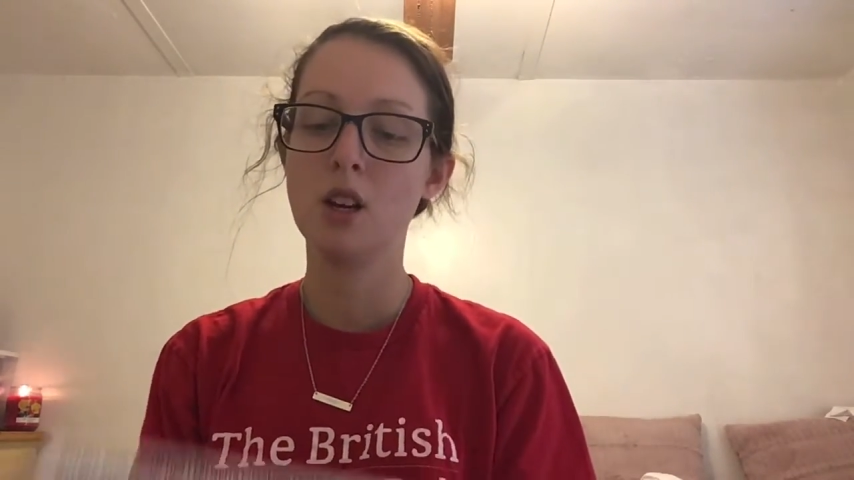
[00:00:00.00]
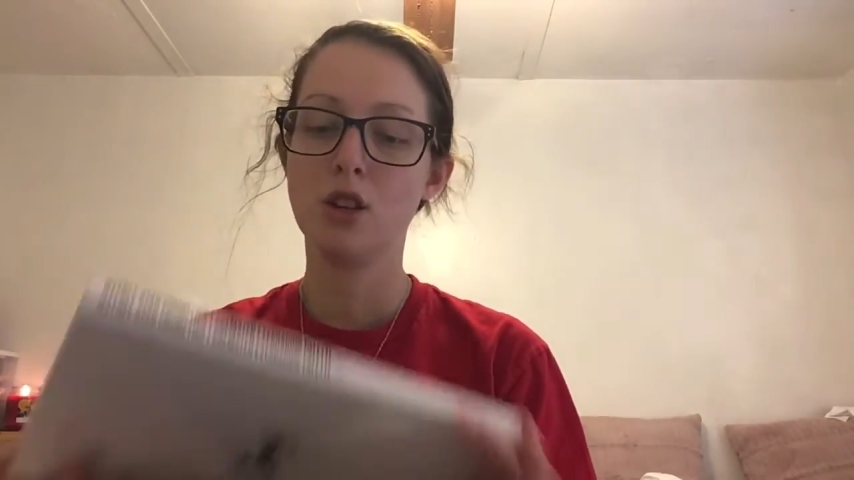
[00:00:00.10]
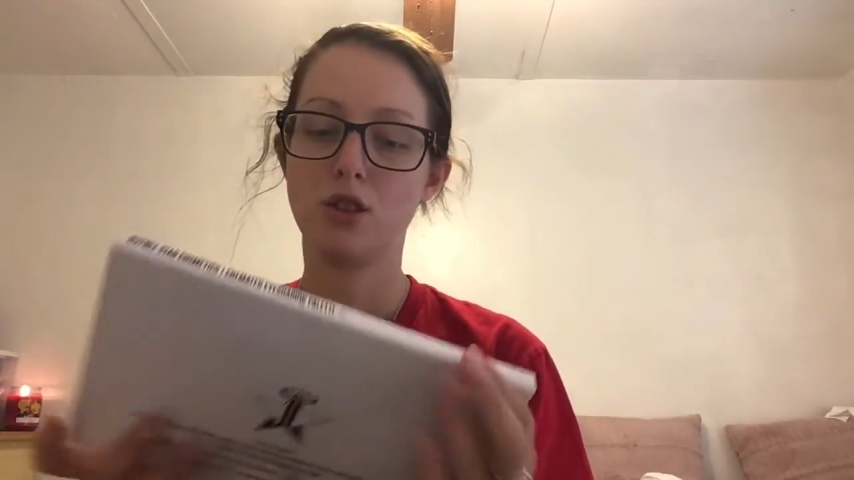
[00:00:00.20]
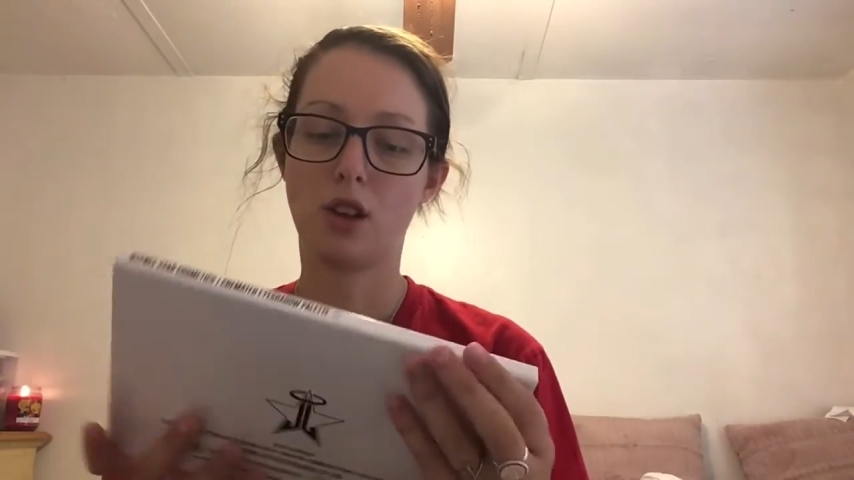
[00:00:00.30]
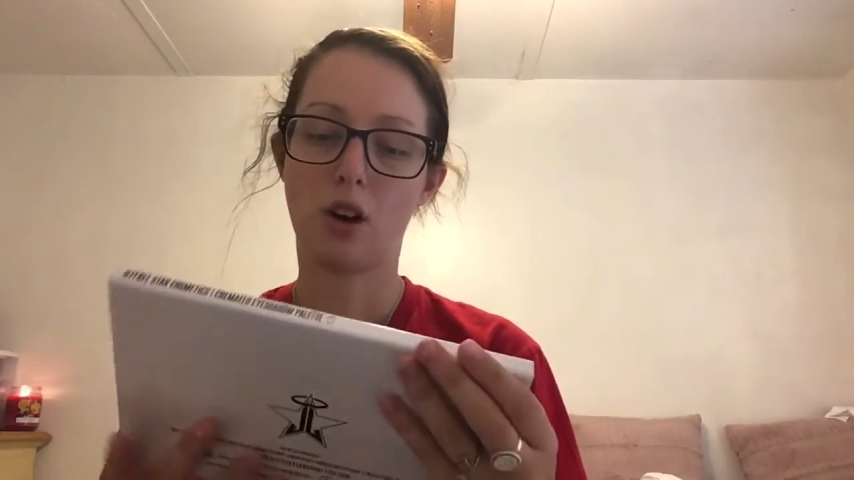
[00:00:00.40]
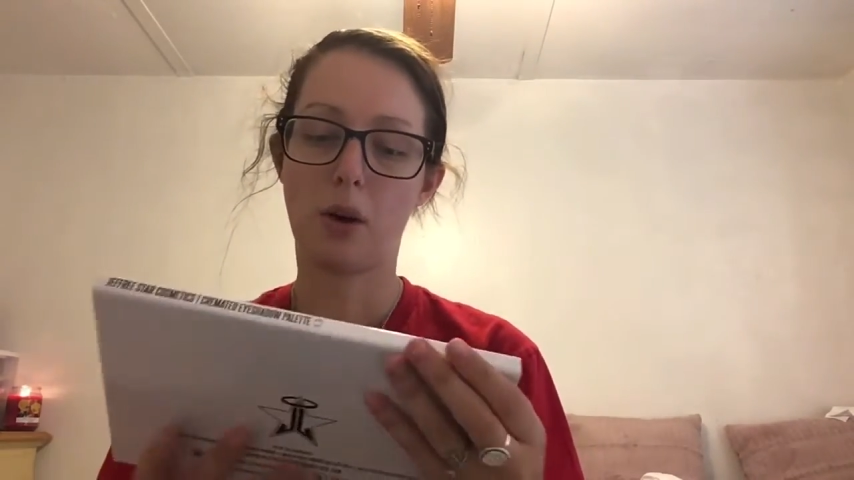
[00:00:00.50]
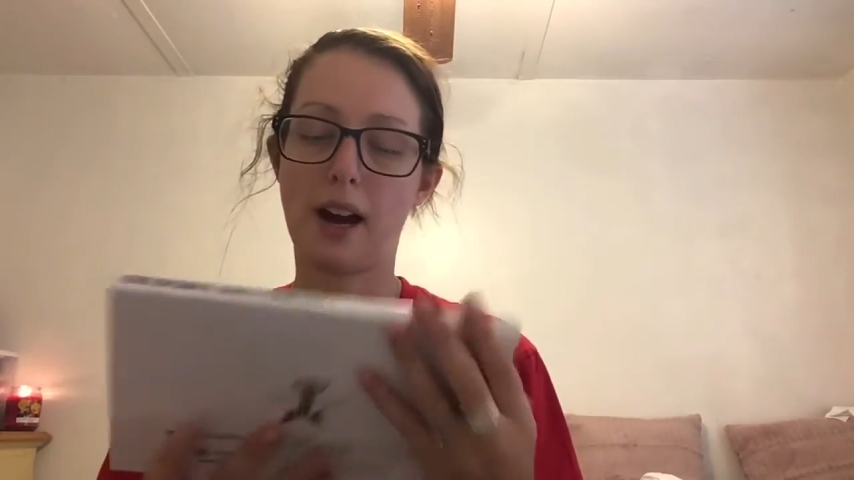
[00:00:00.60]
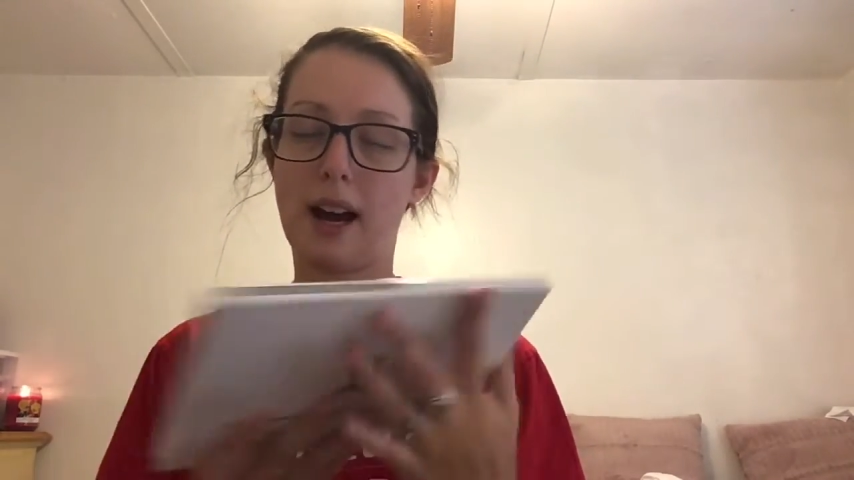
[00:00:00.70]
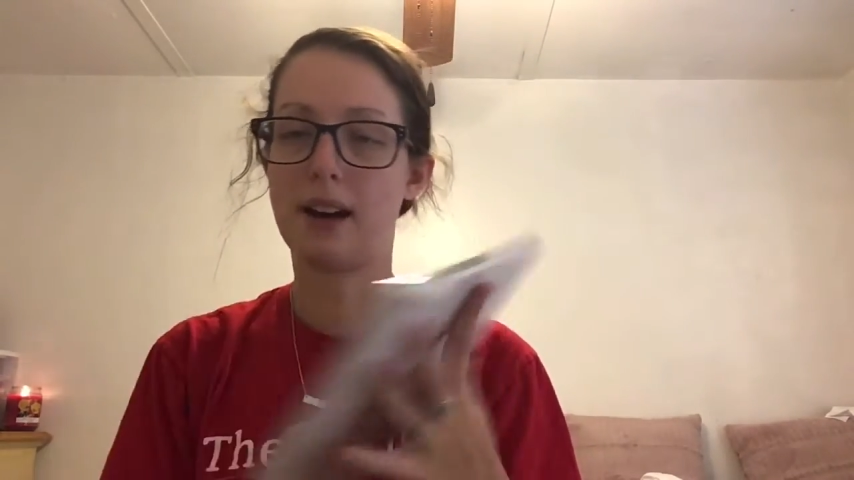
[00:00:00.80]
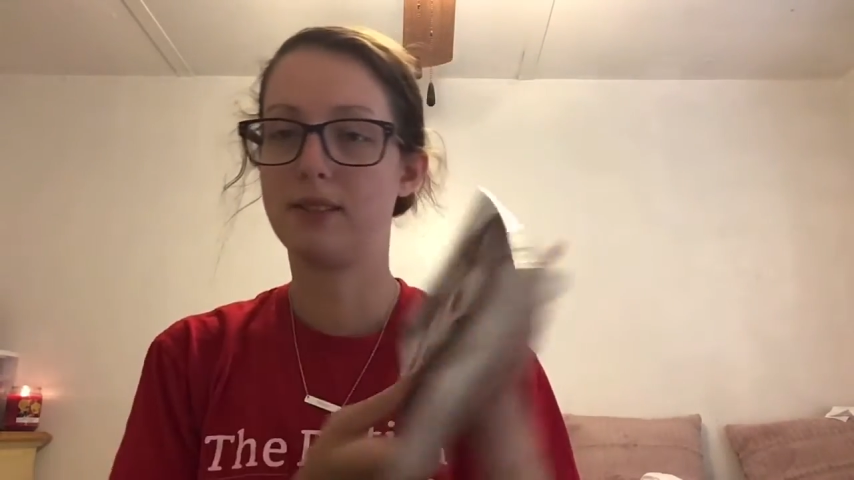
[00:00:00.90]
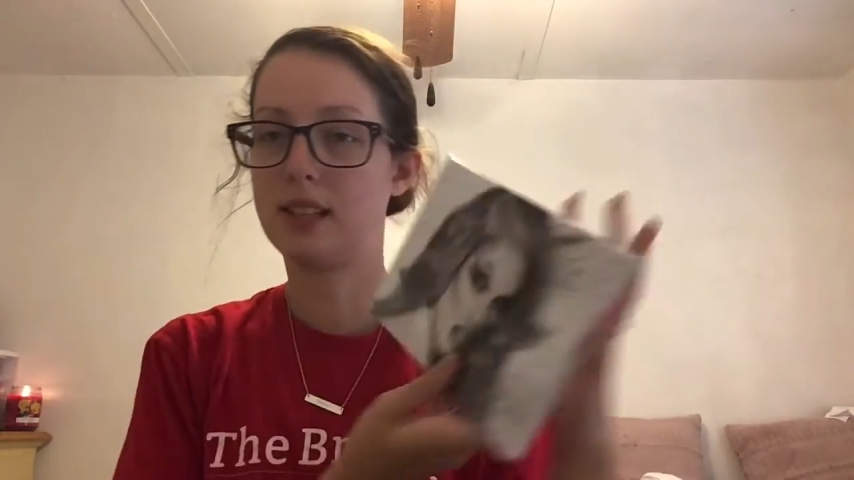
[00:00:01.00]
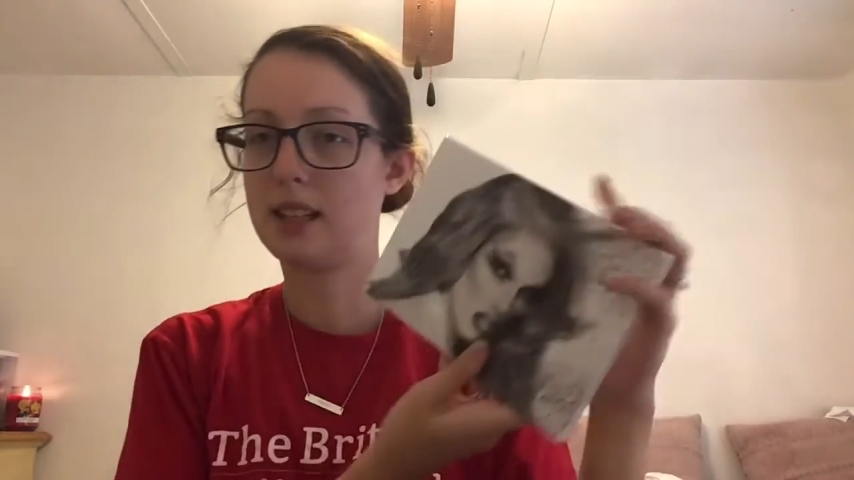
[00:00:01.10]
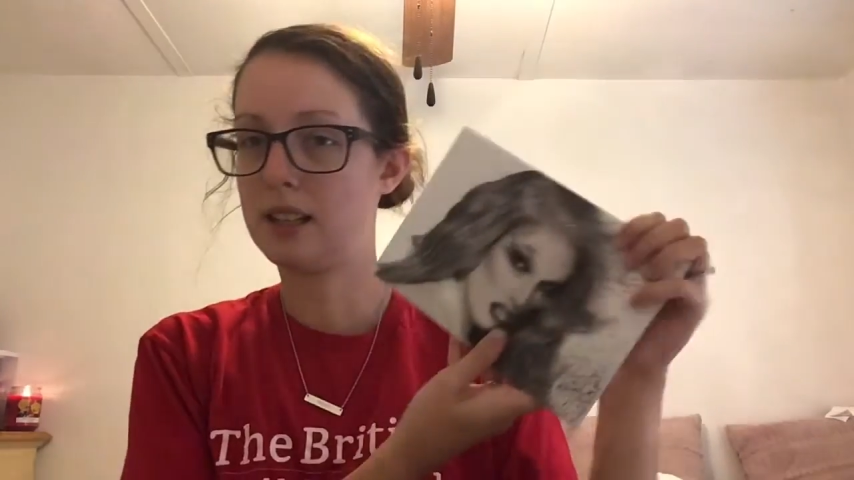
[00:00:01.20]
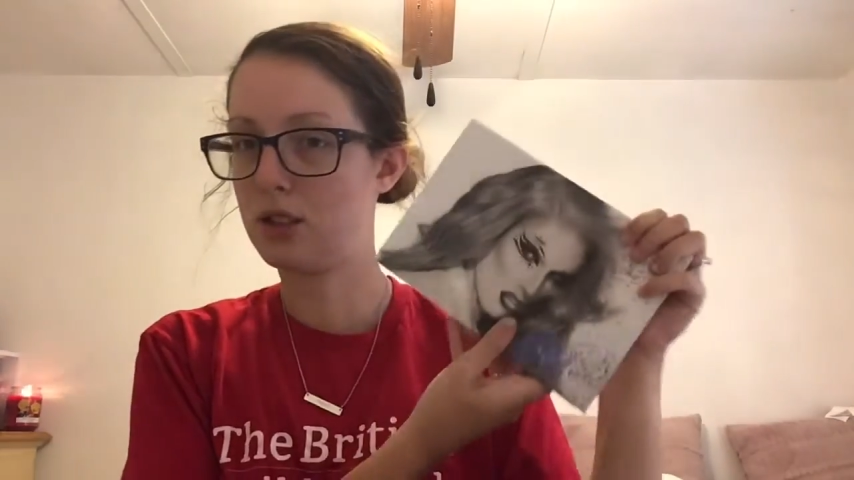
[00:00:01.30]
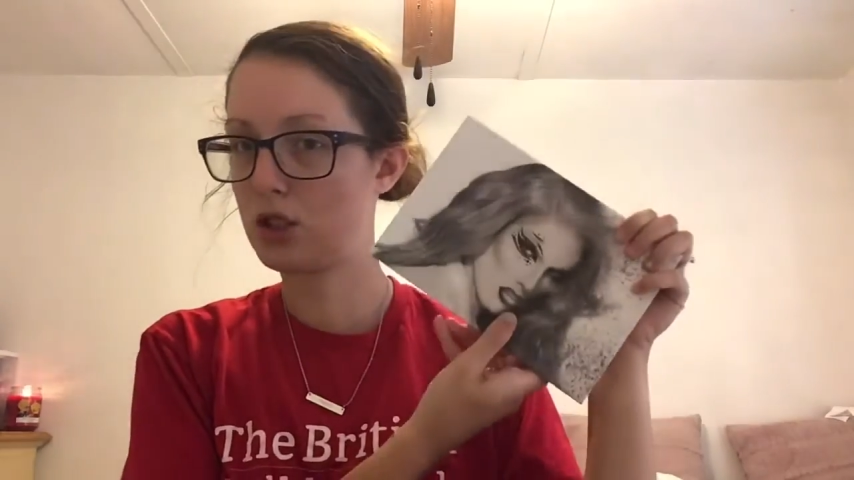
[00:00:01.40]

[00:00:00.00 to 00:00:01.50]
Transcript: So I have the